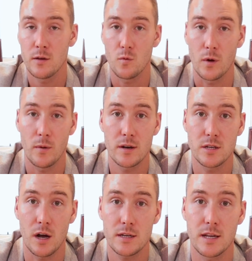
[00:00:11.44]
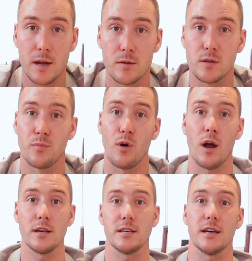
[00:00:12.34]
we want to talk today about the
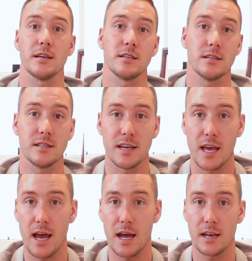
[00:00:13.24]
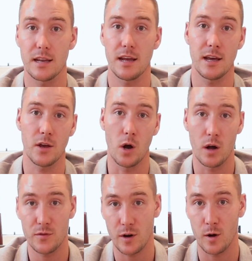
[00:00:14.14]
process to get a
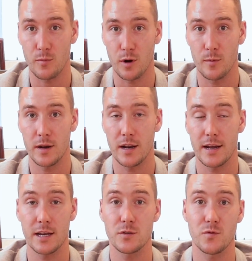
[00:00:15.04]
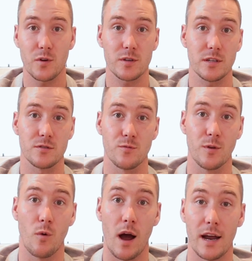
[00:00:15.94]
golf cart permit. I guess first let's
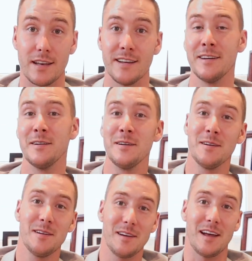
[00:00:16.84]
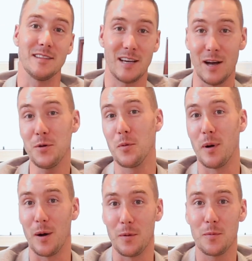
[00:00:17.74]
rewind and tell you
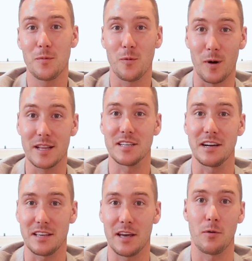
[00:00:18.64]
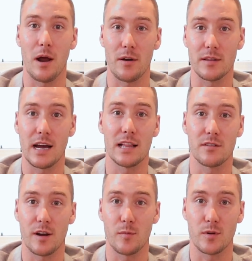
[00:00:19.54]
about what it's like to get around on the
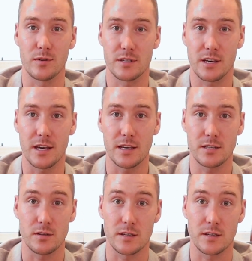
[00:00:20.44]
island of Ambergris Caye. So the